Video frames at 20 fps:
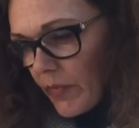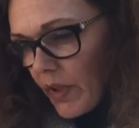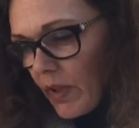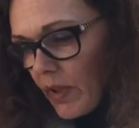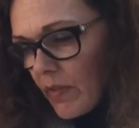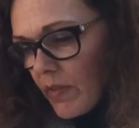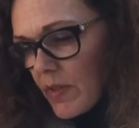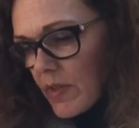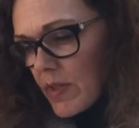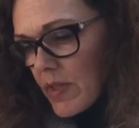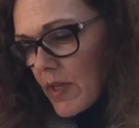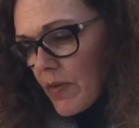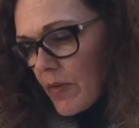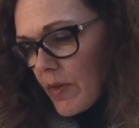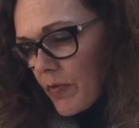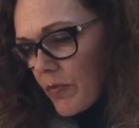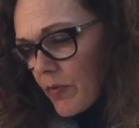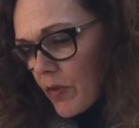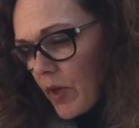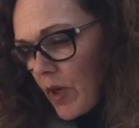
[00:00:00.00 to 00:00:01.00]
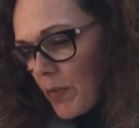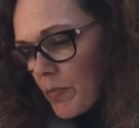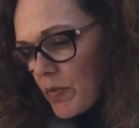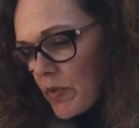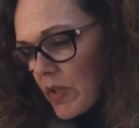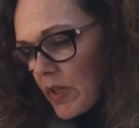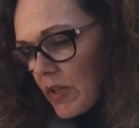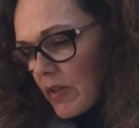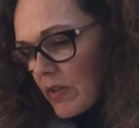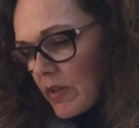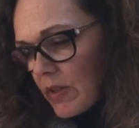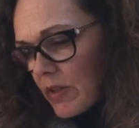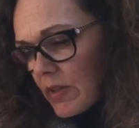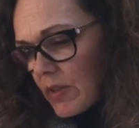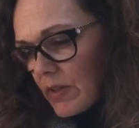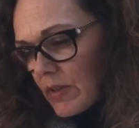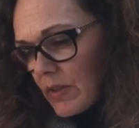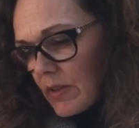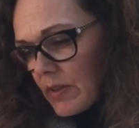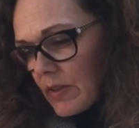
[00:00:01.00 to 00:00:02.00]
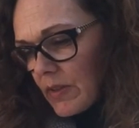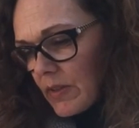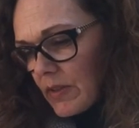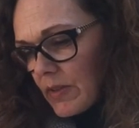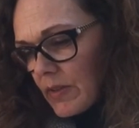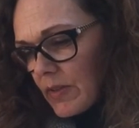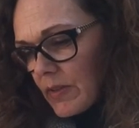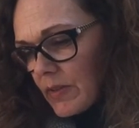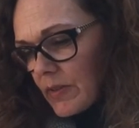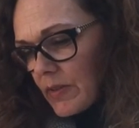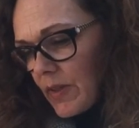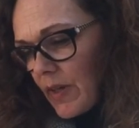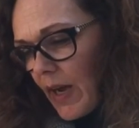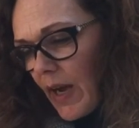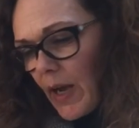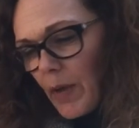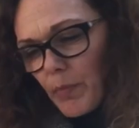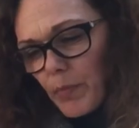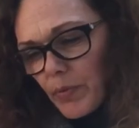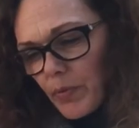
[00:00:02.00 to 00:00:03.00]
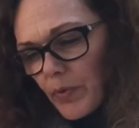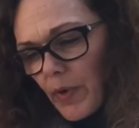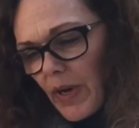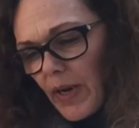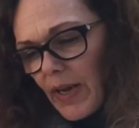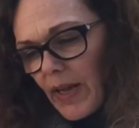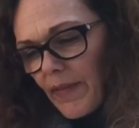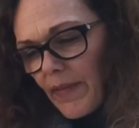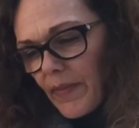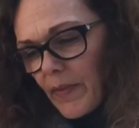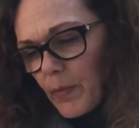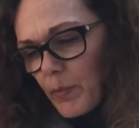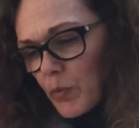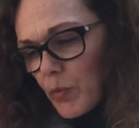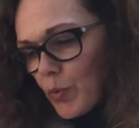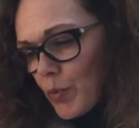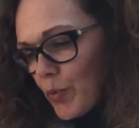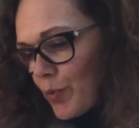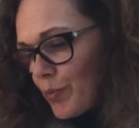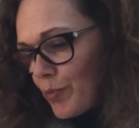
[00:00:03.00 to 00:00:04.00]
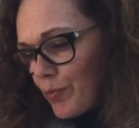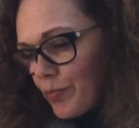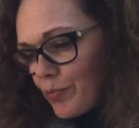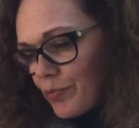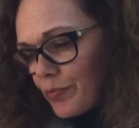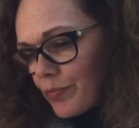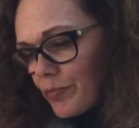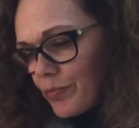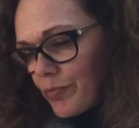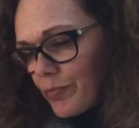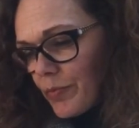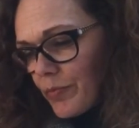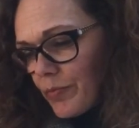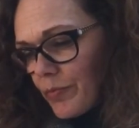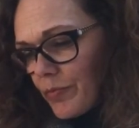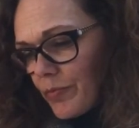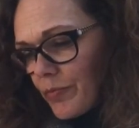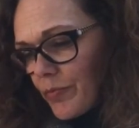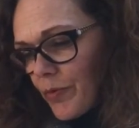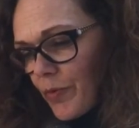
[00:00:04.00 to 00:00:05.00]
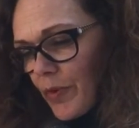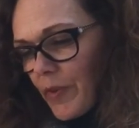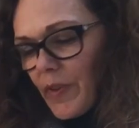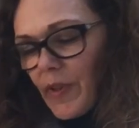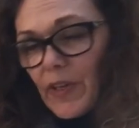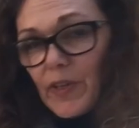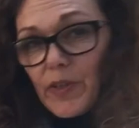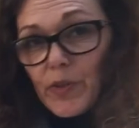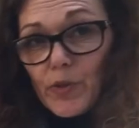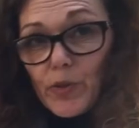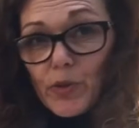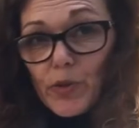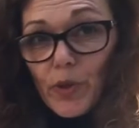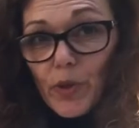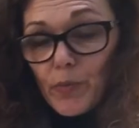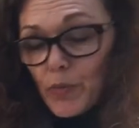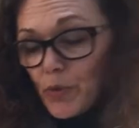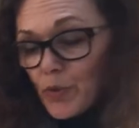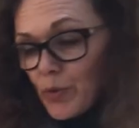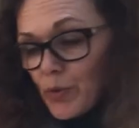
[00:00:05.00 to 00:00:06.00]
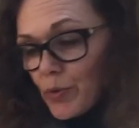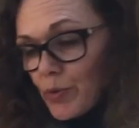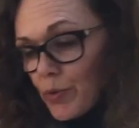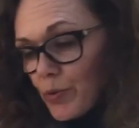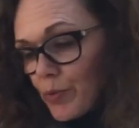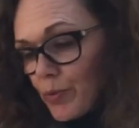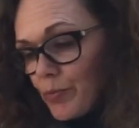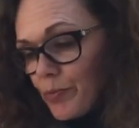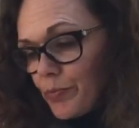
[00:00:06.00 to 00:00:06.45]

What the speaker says: The 7 of Cups here. I pray at the moon for them to come true.